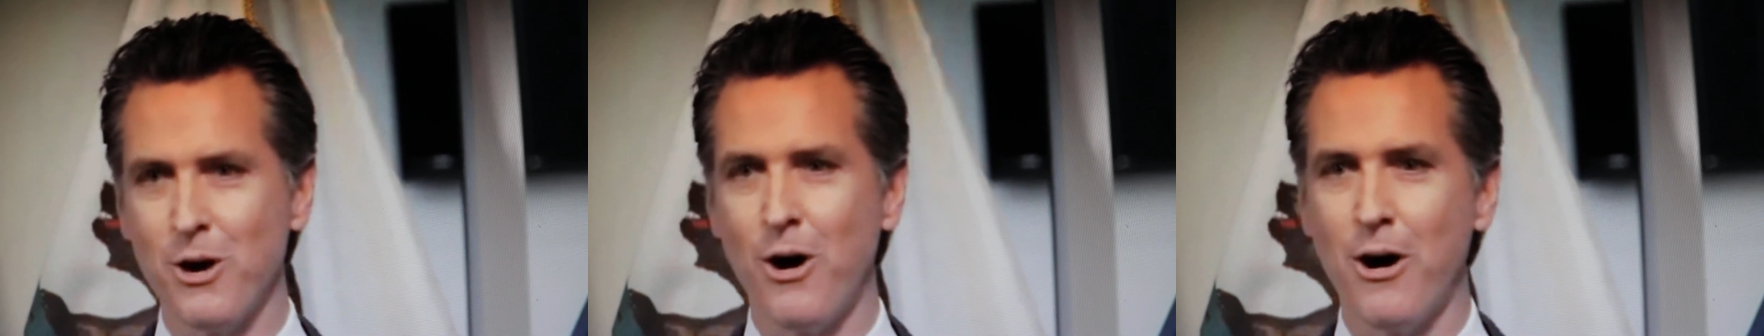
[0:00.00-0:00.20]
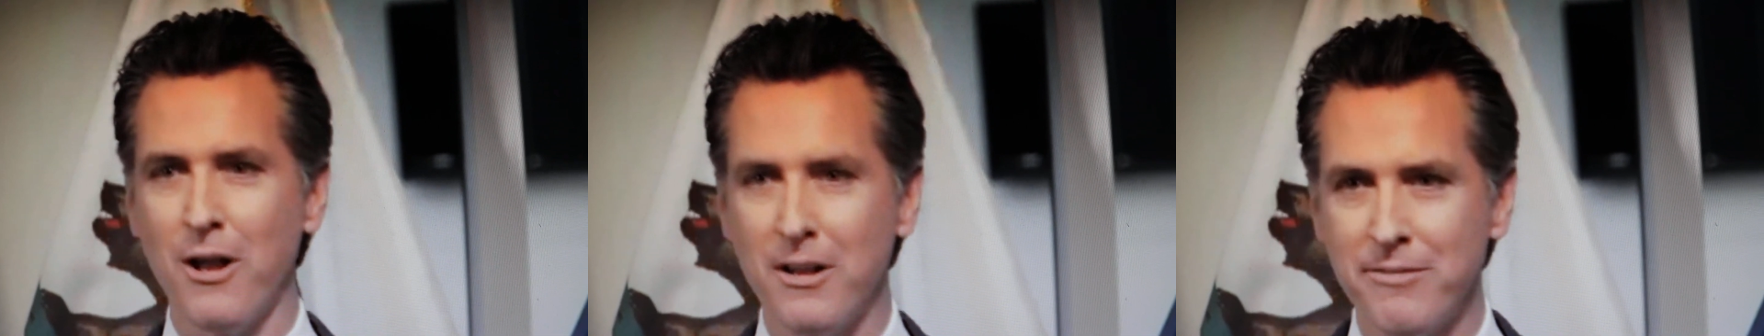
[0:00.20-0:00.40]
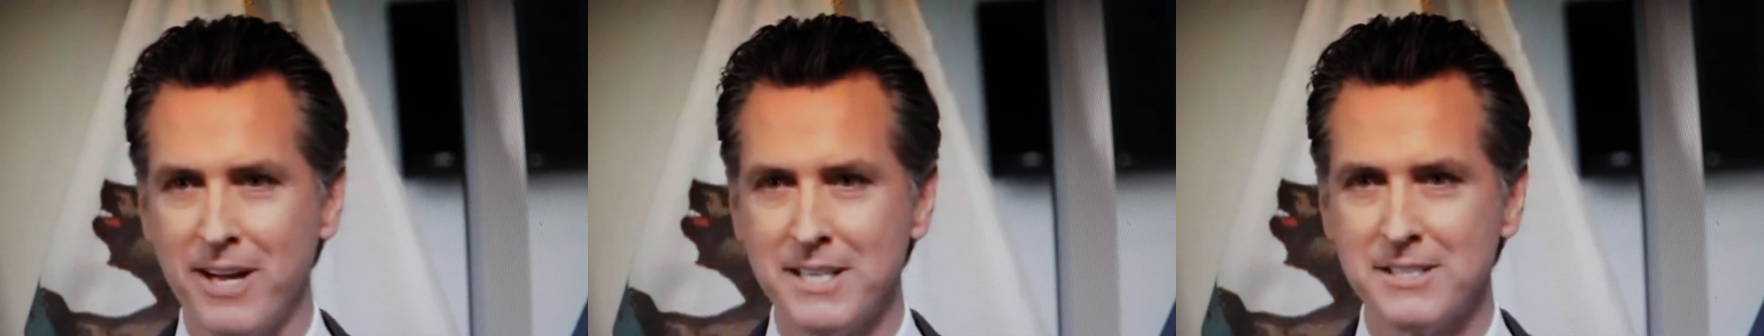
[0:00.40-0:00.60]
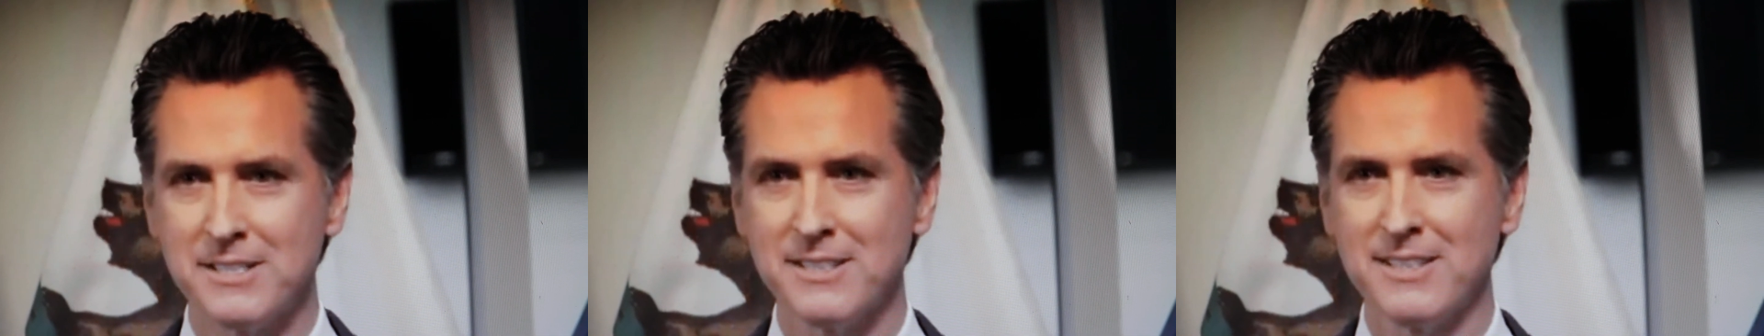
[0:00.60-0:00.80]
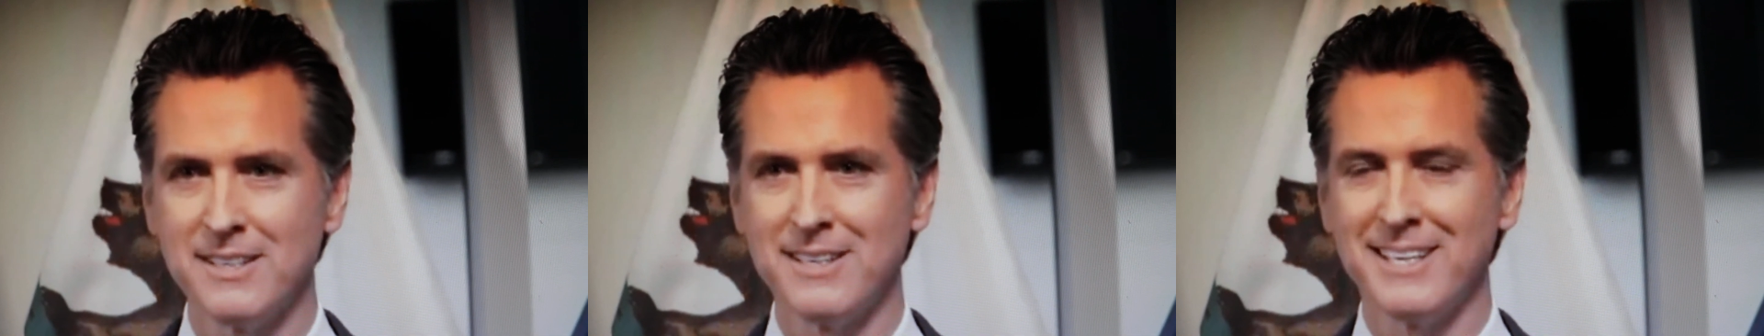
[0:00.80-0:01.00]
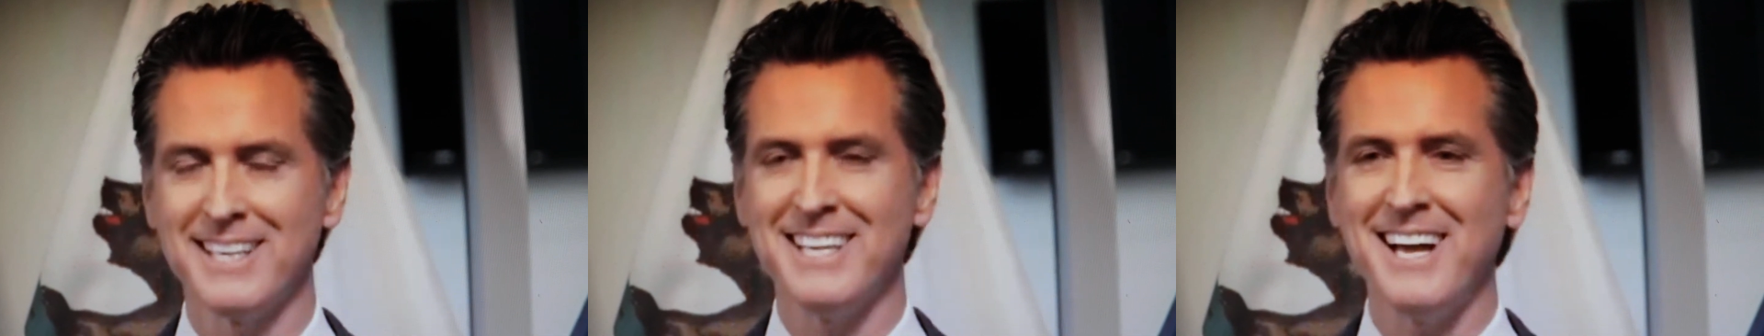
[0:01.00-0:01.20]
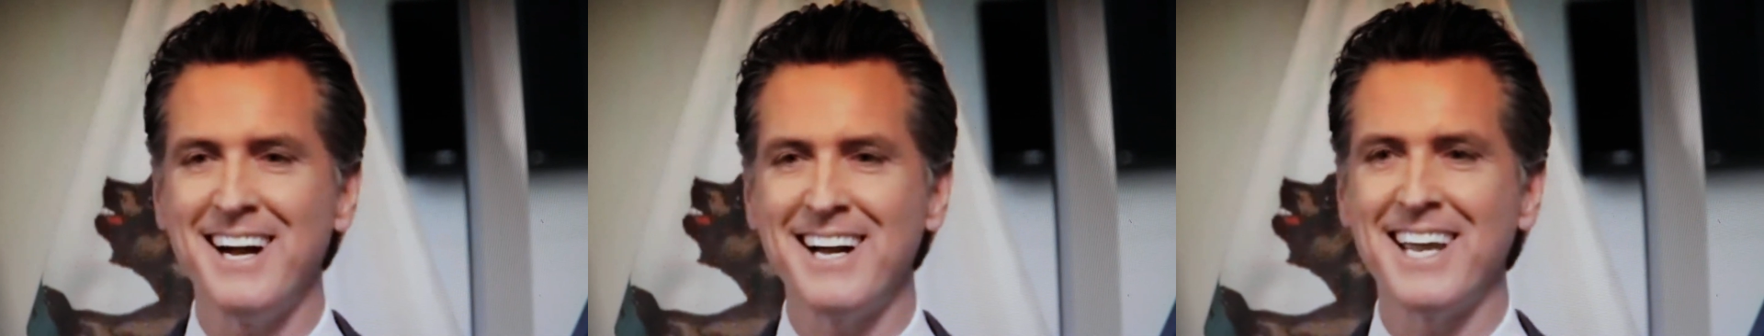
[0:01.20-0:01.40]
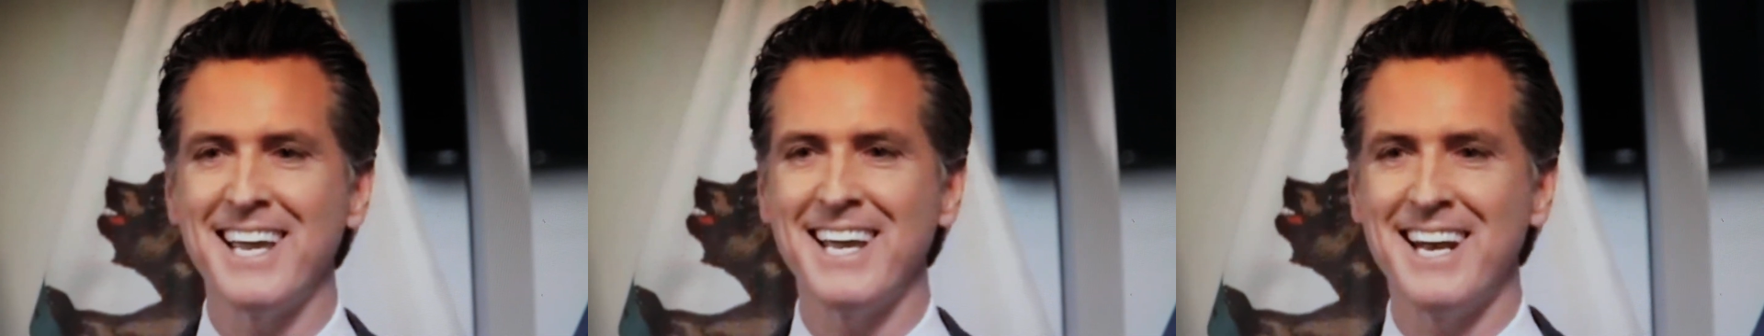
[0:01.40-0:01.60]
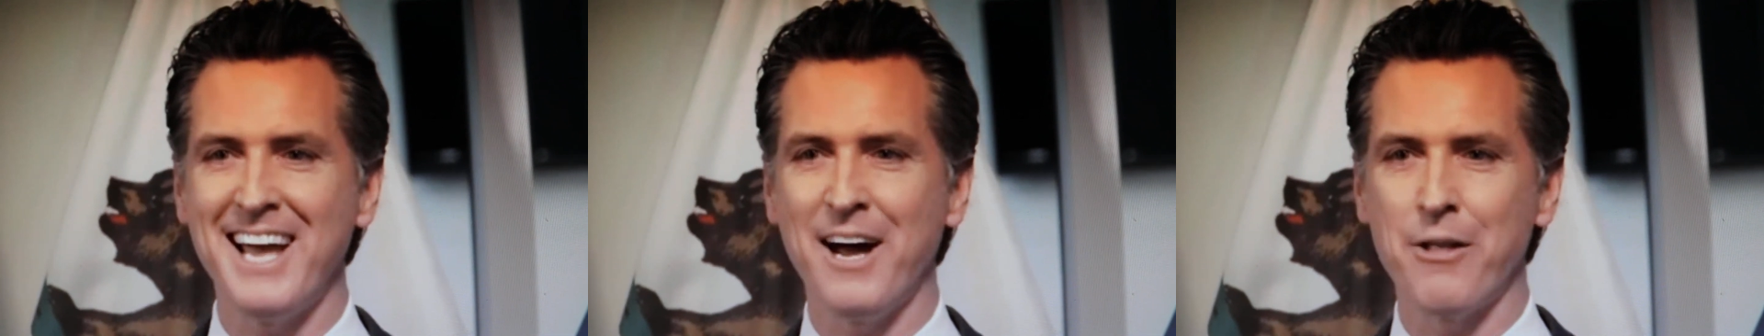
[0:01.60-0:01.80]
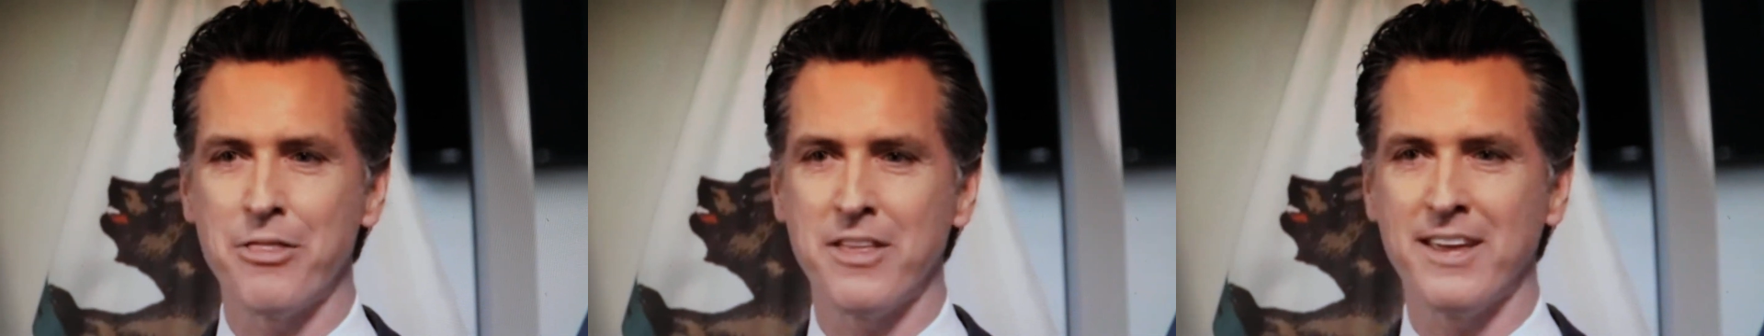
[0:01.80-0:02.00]
all of us, young and
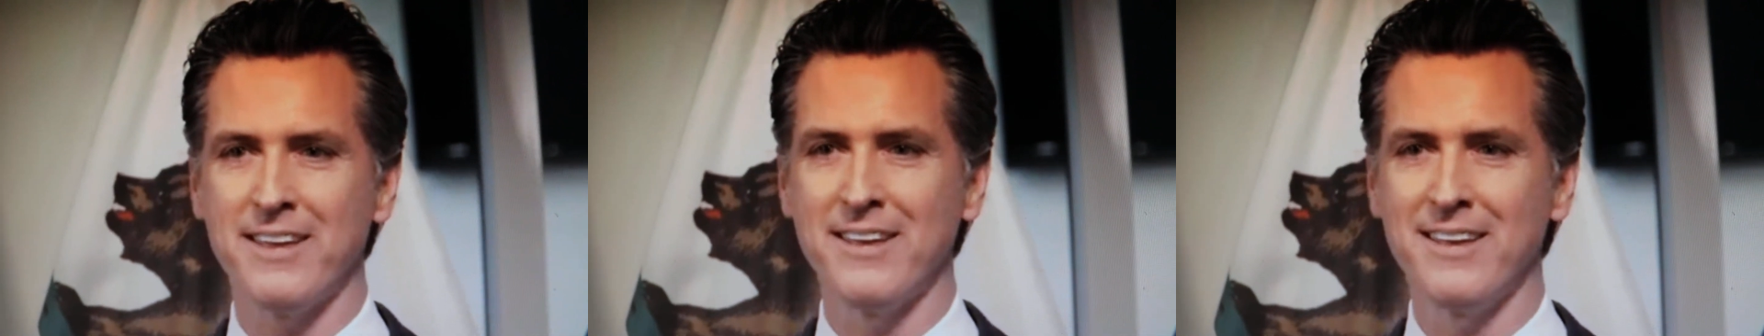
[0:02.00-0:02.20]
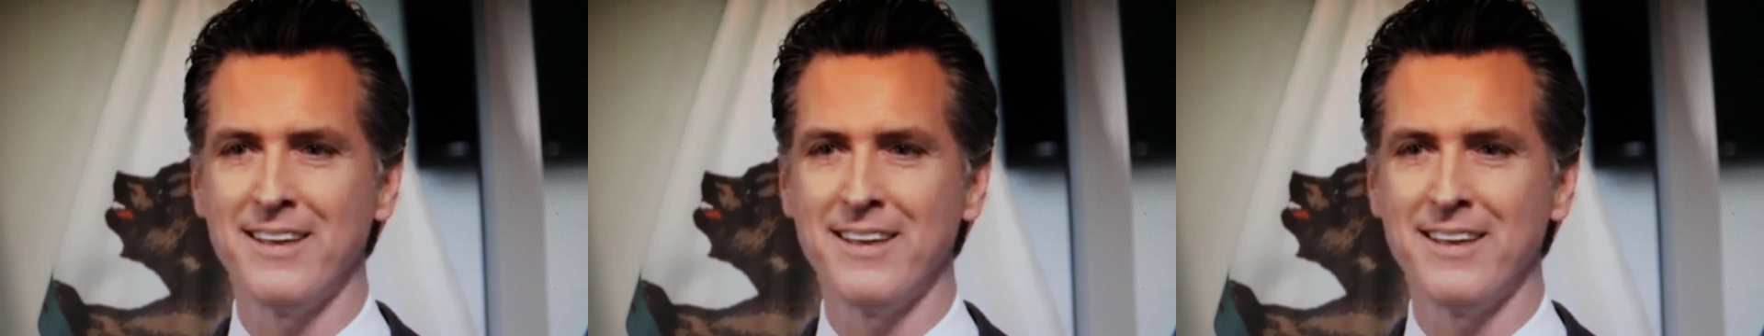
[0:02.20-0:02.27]
healthy,